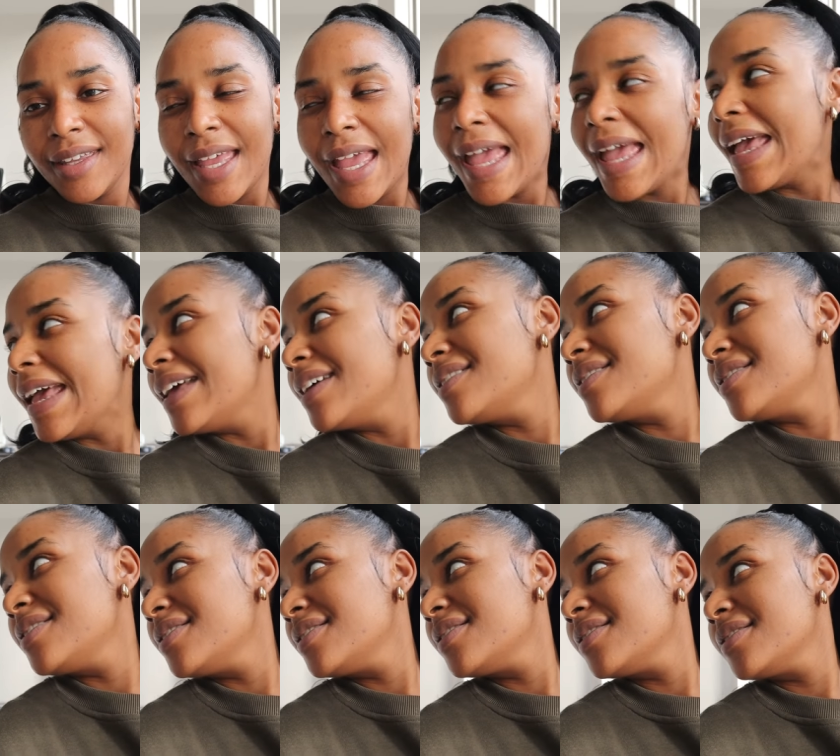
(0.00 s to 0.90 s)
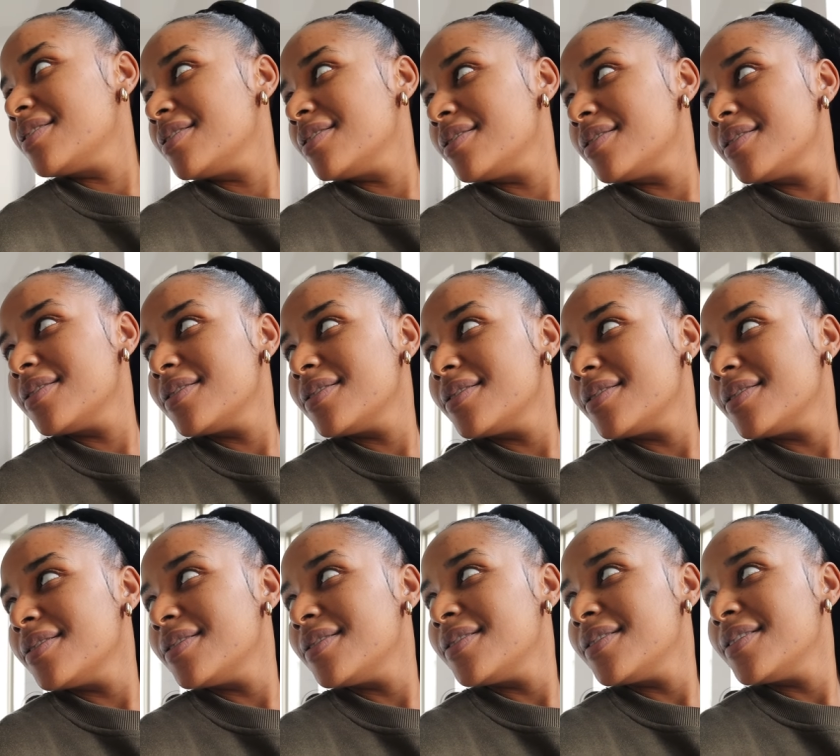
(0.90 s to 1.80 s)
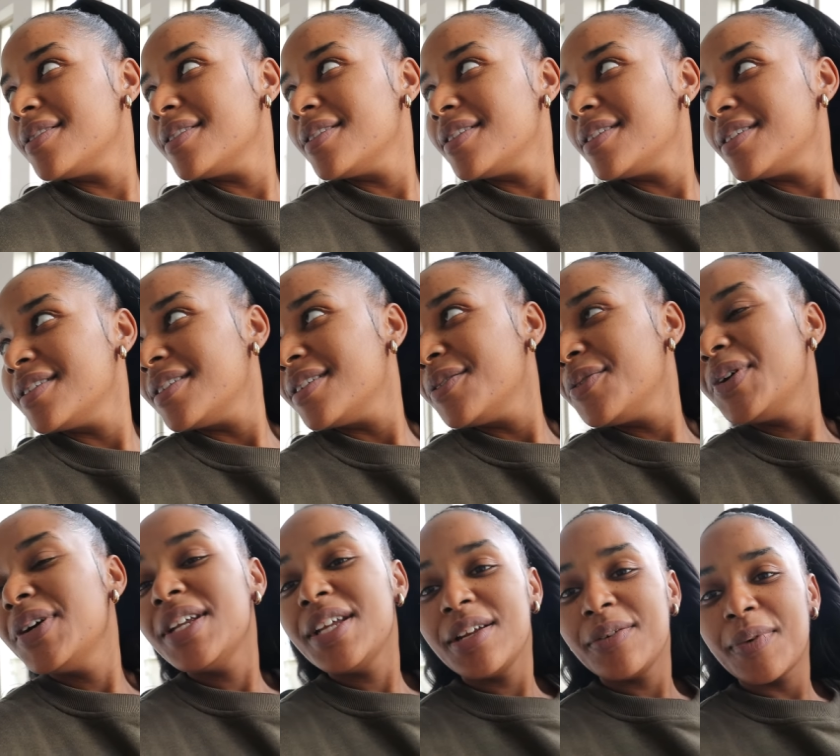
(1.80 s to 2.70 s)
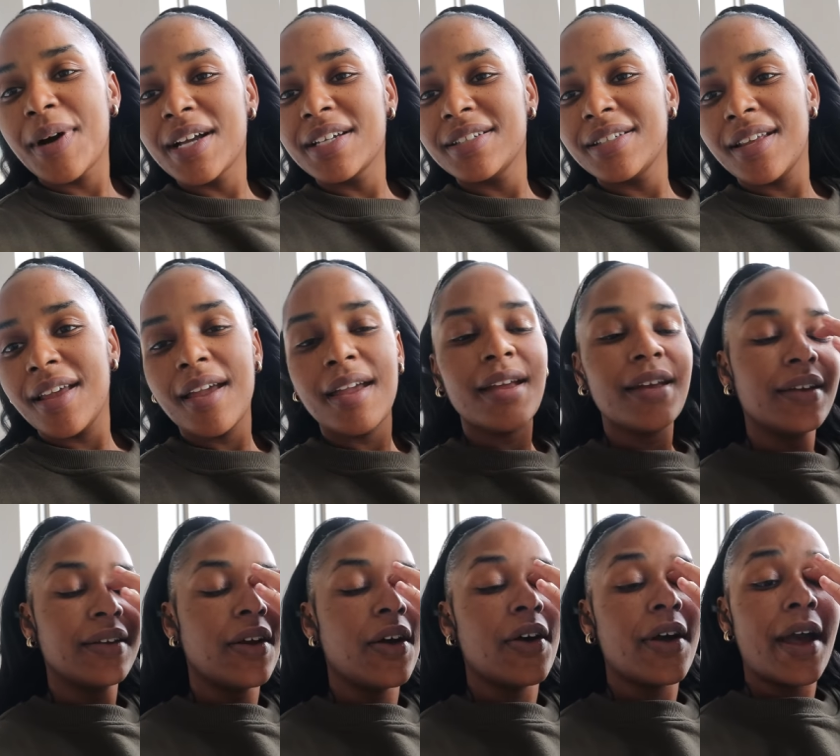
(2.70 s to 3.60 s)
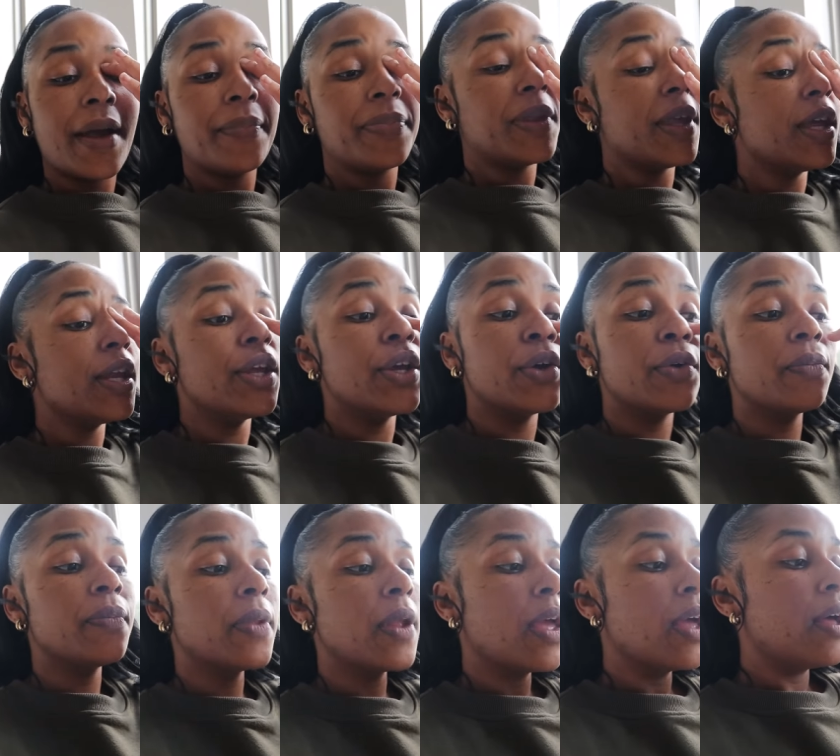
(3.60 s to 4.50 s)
Yes. We need to watch that. Okay, anywho.